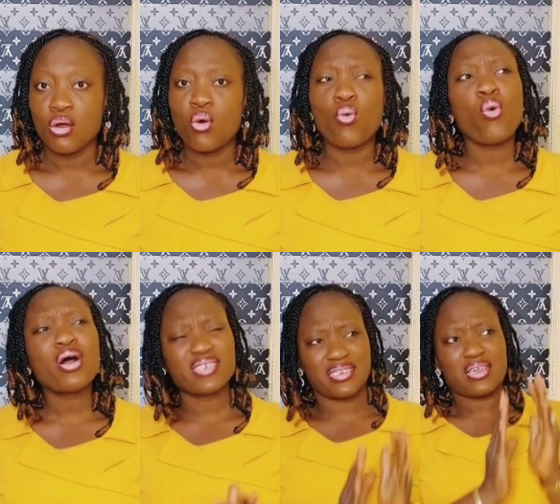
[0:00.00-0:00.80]

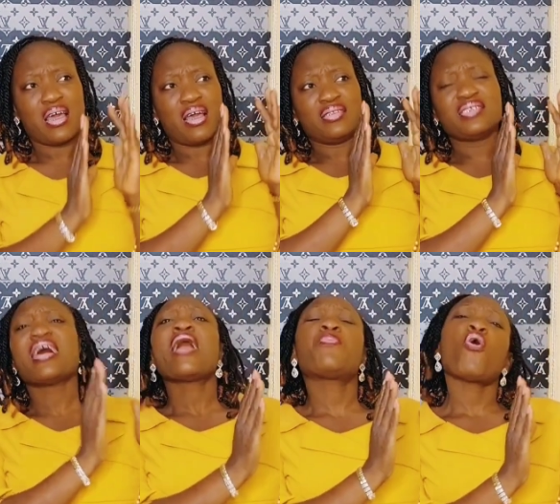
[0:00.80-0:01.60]
What
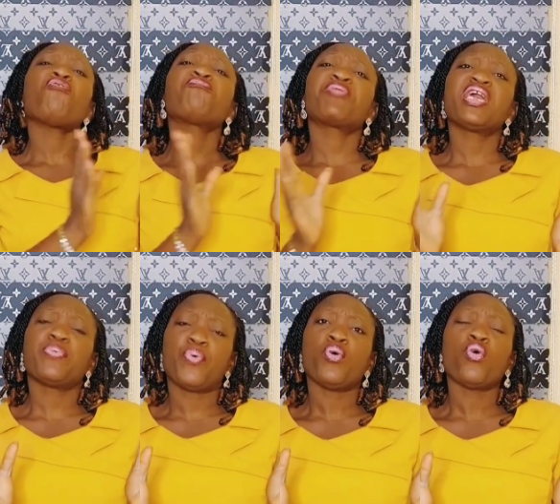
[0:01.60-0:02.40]
type of
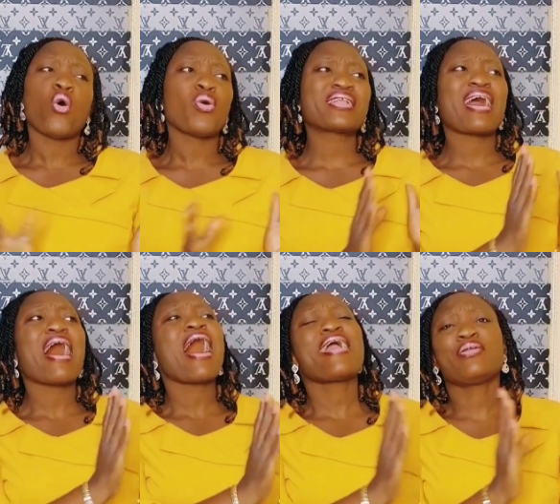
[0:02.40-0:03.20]
people, or what
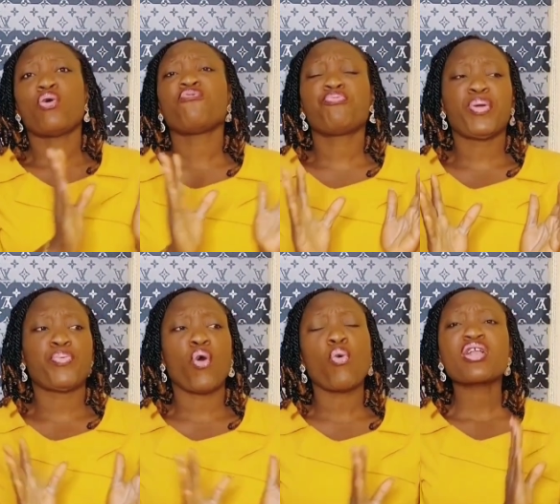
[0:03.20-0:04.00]
kind of
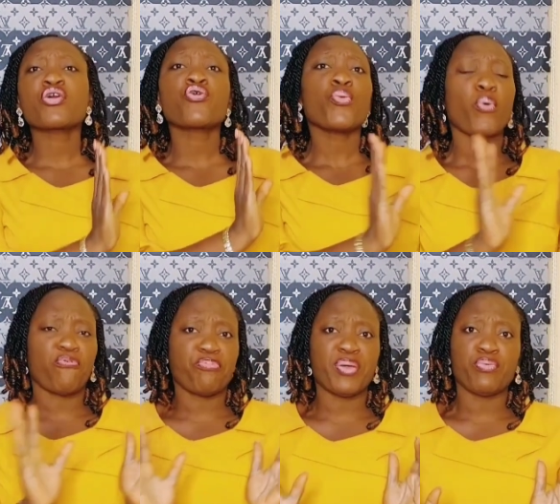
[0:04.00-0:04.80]
people, or what group of
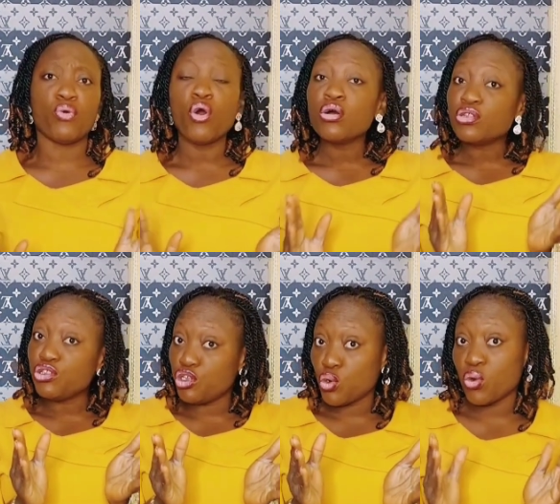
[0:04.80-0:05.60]
people
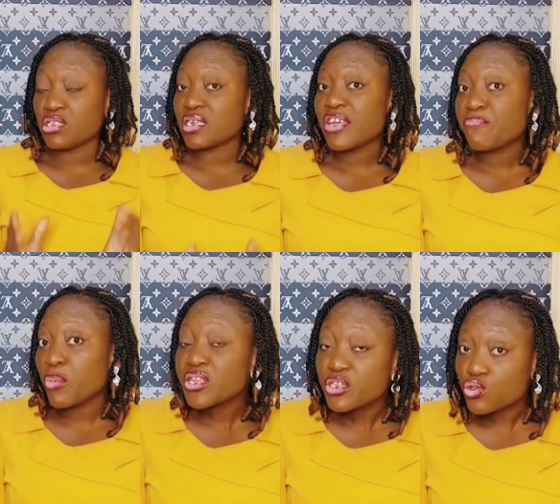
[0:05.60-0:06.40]
do you want to give
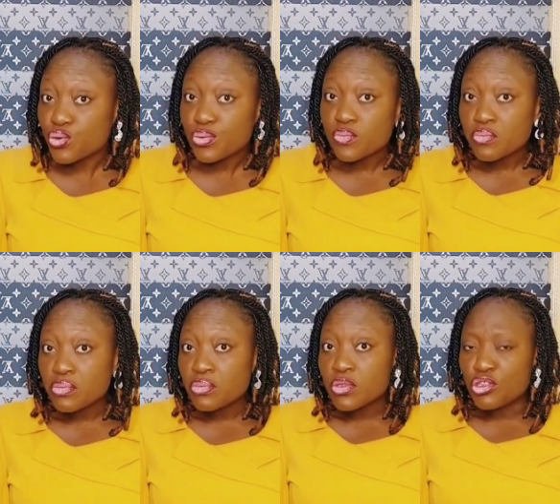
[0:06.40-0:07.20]
money to?
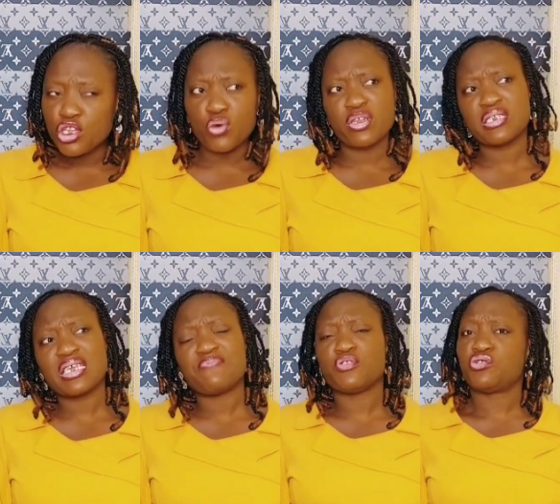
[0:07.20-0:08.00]
Do you want to
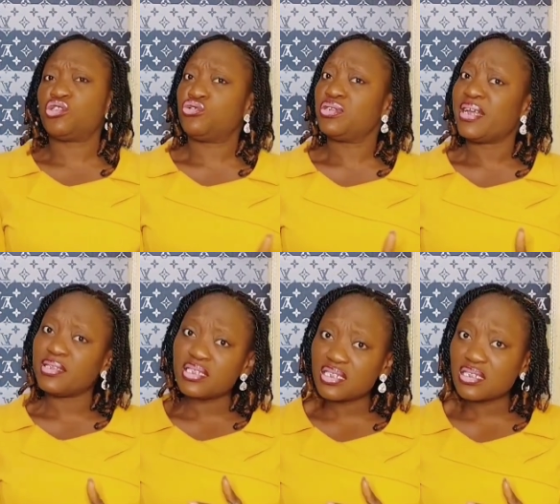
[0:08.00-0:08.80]
give to students?